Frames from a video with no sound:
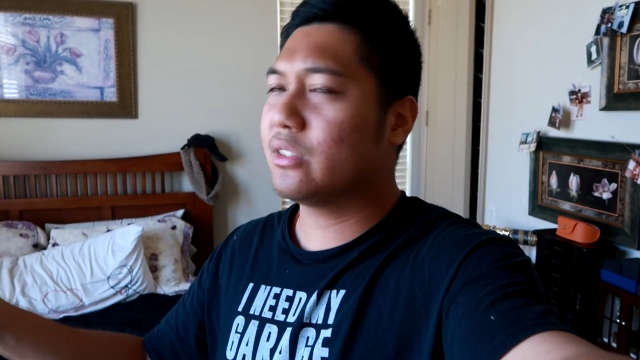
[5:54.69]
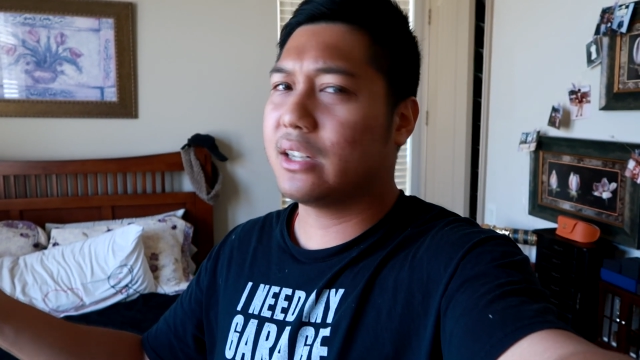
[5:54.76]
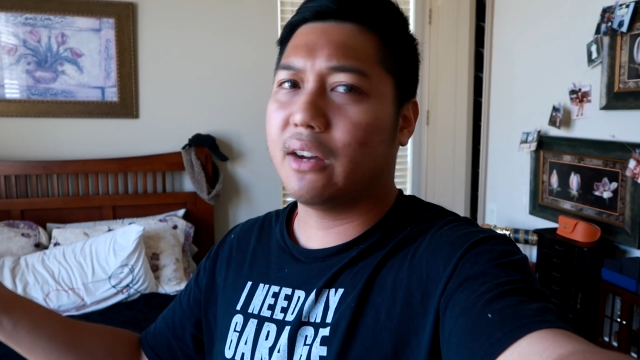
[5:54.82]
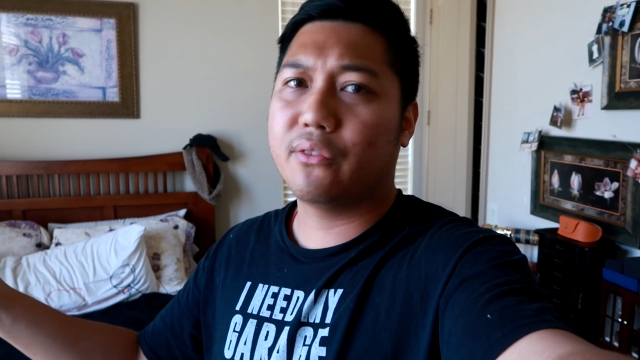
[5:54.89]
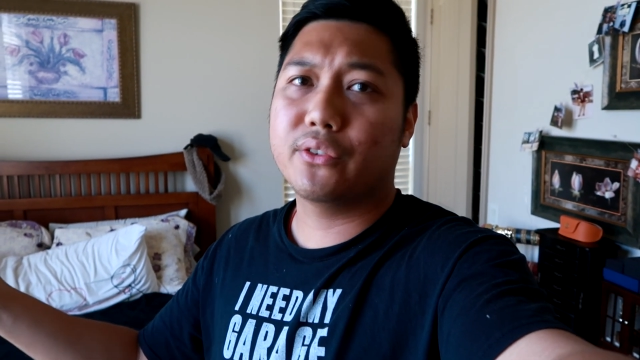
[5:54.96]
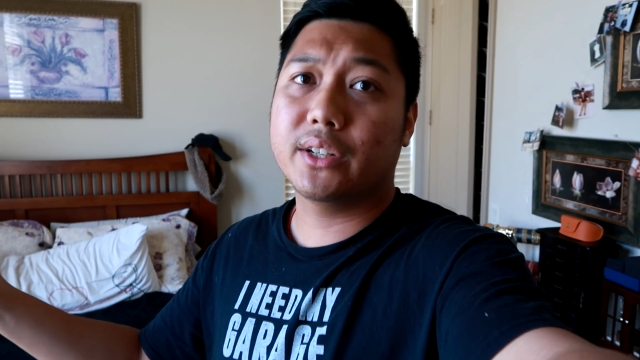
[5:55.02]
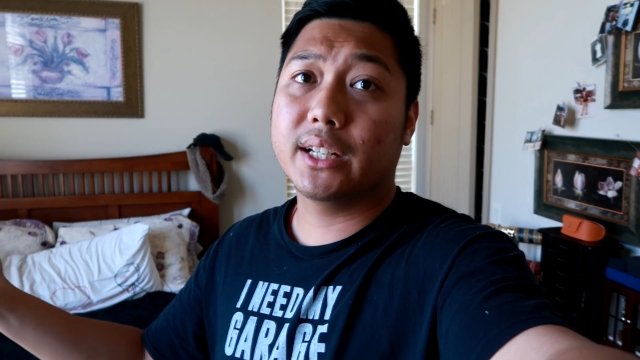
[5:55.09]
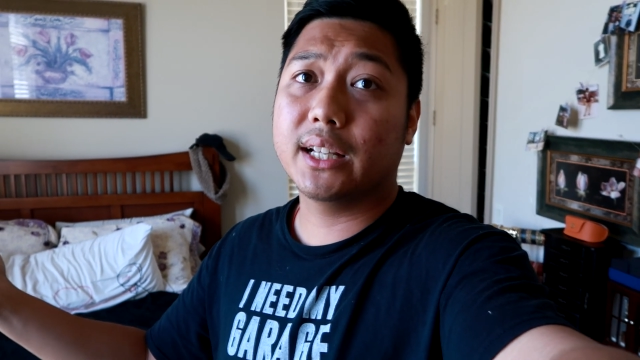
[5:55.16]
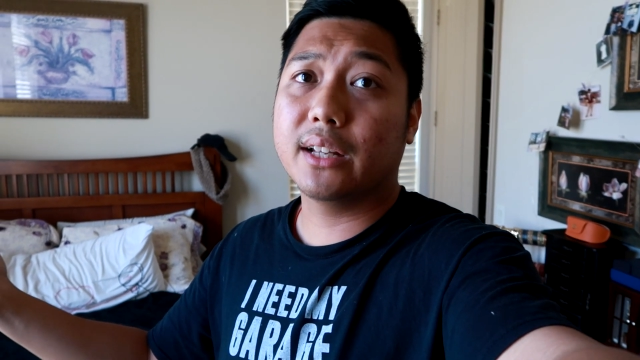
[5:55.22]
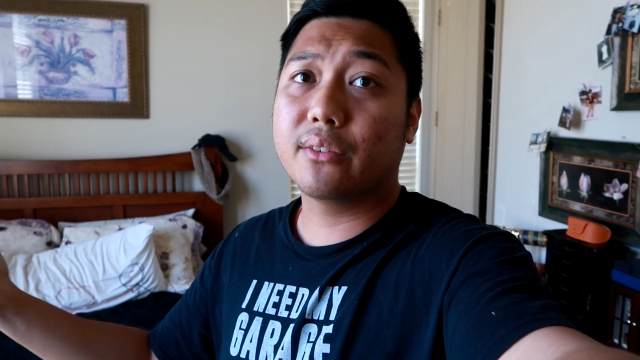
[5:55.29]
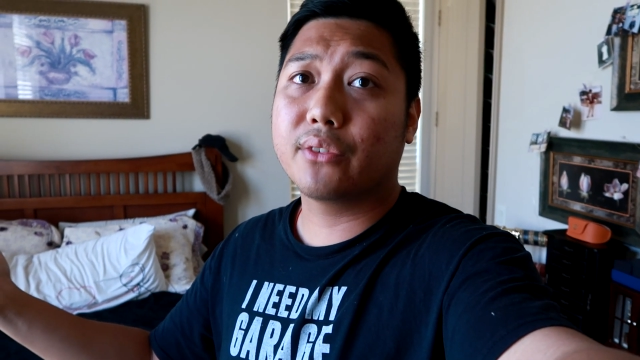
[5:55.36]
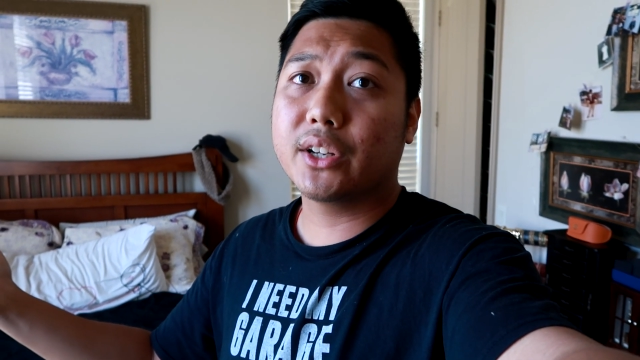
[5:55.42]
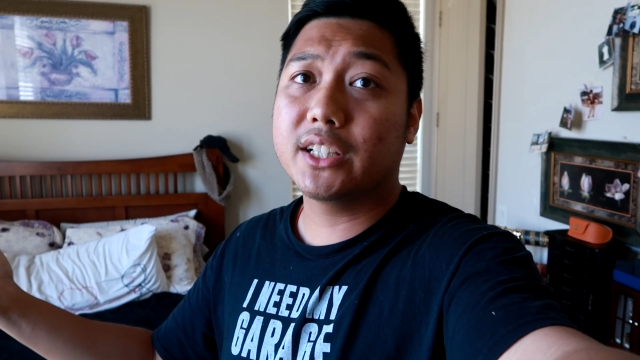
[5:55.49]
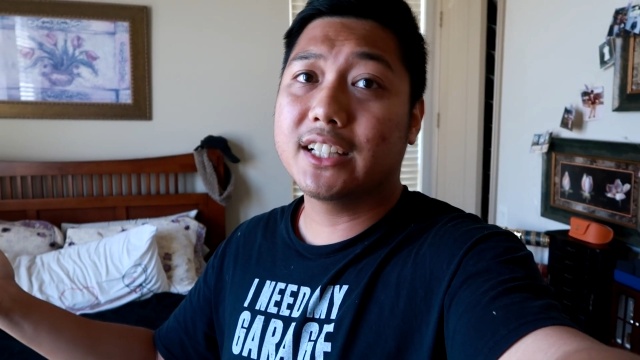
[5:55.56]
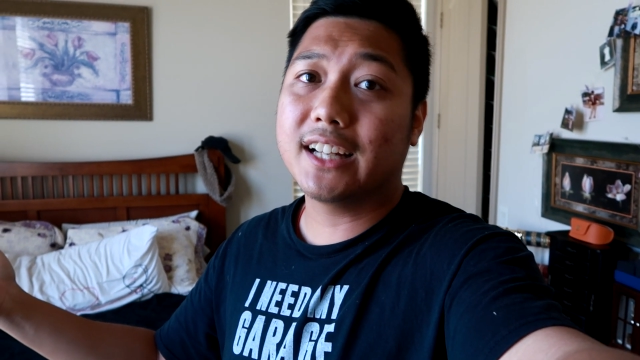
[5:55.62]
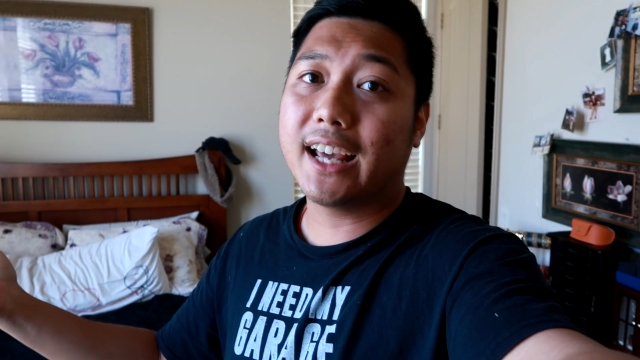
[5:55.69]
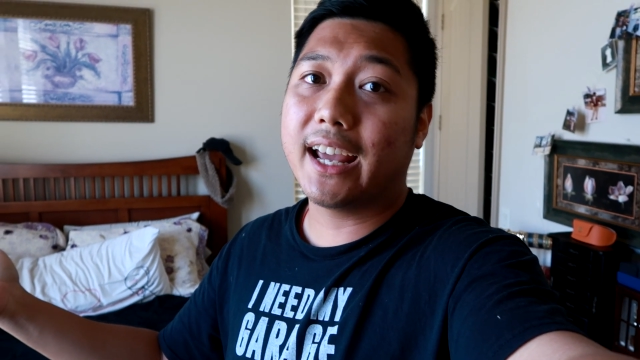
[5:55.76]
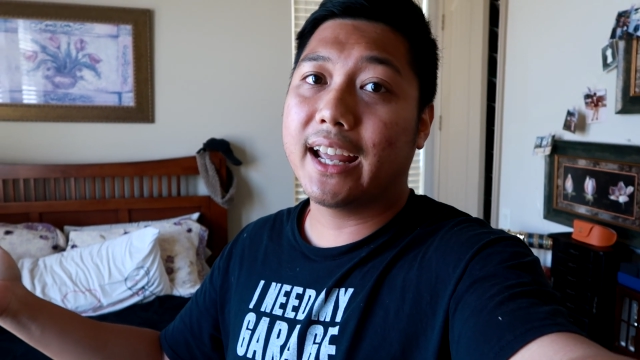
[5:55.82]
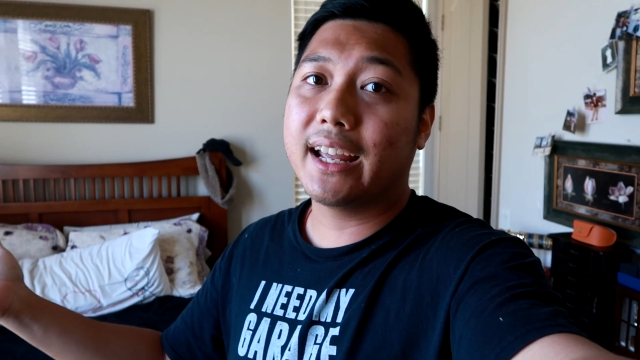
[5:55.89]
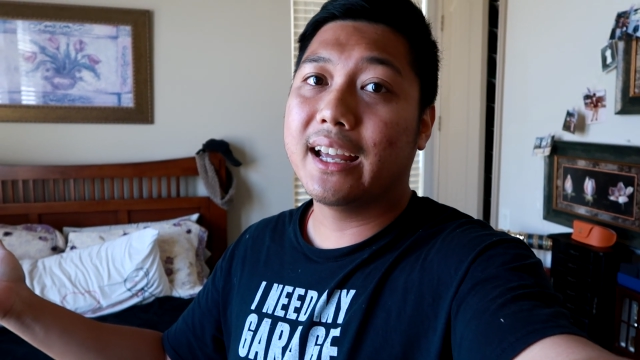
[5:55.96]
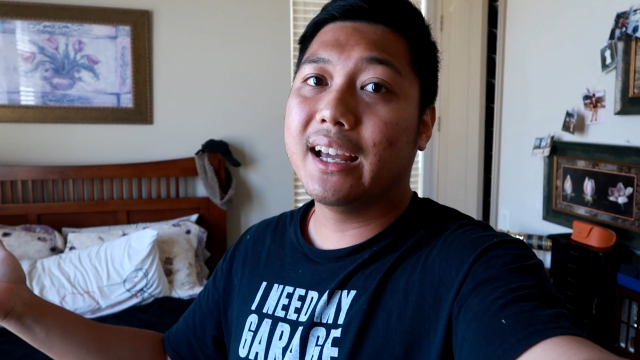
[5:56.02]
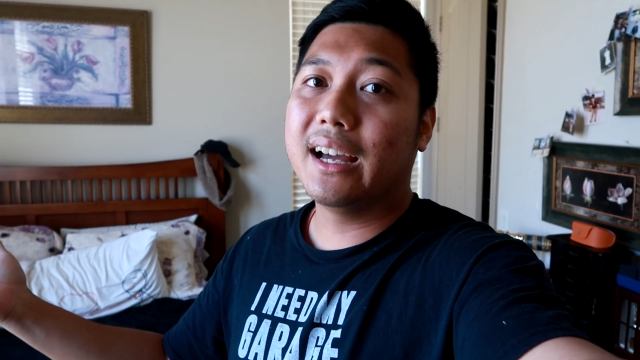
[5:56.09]
It's out for delivery
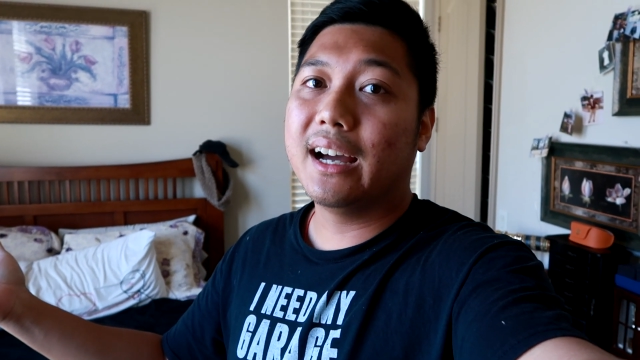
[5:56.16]
today.